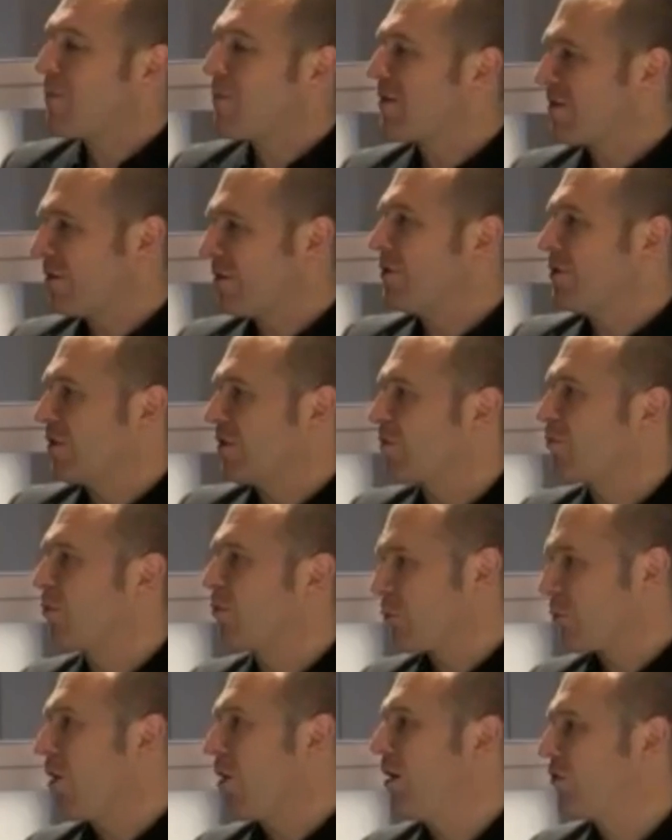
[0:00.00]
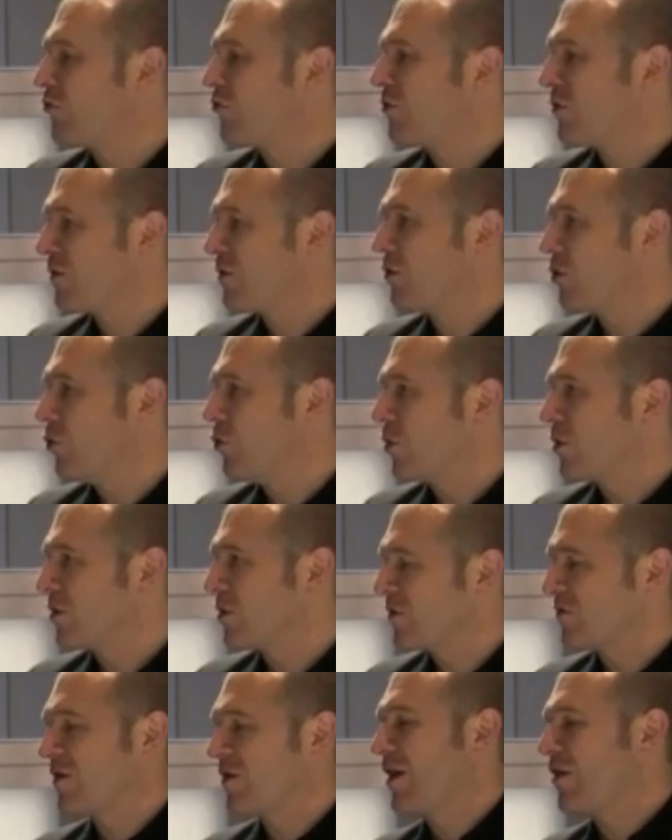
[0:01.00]
be something that's proprietary to the
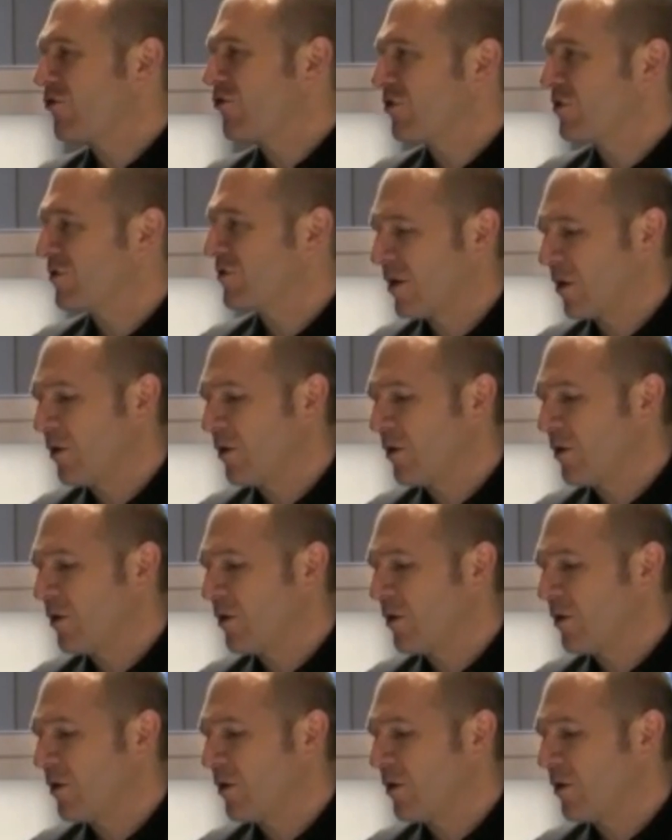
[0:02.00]
organization.